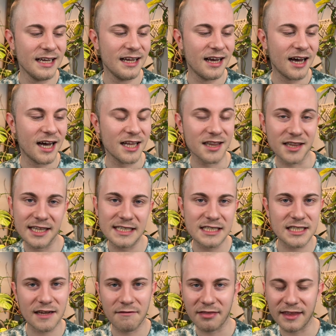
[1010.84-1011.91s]
uh,
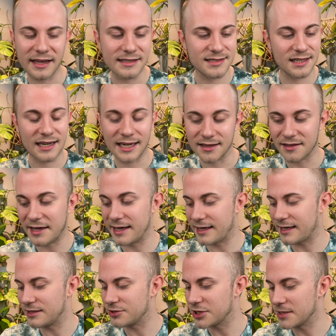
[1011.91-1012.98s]
list of things that I
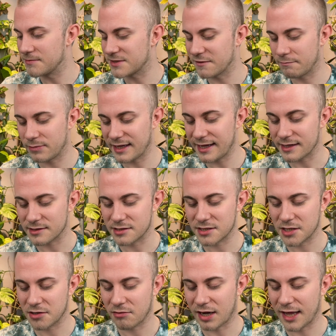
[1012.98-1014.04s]
like in terms of plants.
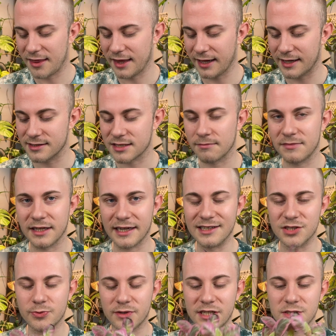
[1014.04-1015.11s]
So I think it's something
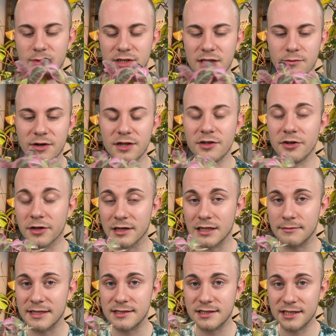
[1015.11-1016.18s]
in twenty twenty-one you're going to
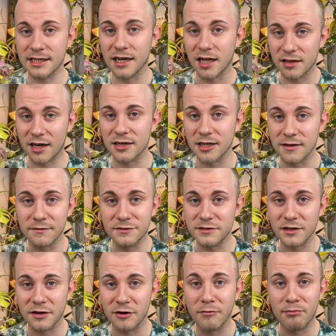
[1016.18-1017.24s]
be seeing a lot of.
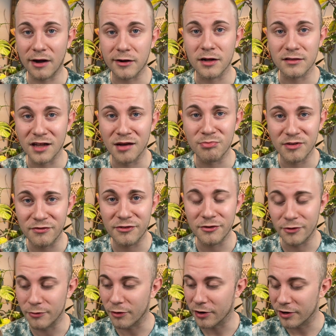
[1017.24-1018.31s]
So buckle up if
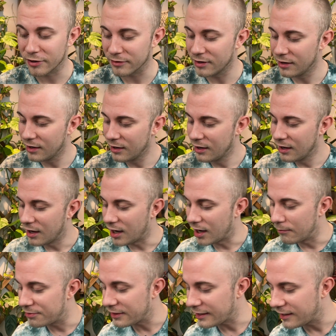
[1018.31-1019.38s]
you are
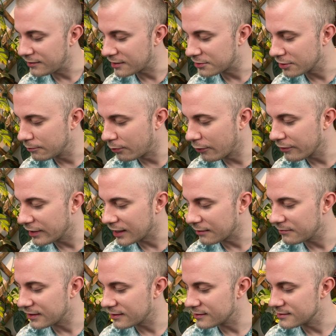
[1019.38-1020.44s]
um, thinking that they're
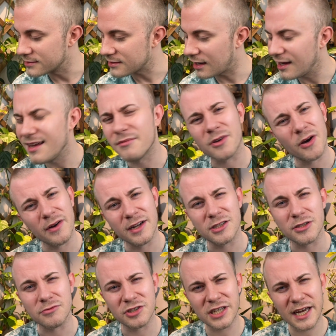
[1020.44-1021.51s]
boring, because I am going
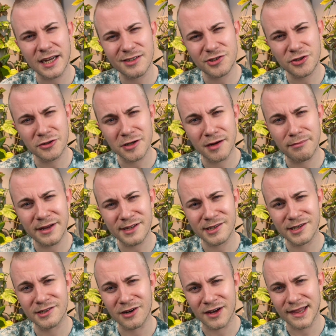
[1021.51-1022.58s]
to change your
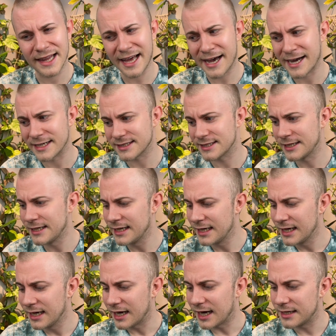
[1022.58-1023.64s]
opinion on that.
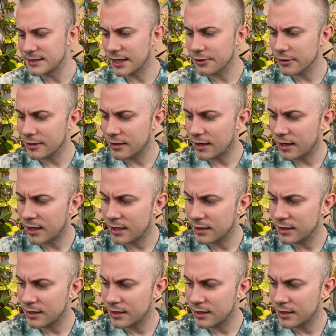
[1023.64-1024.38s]
Another uh,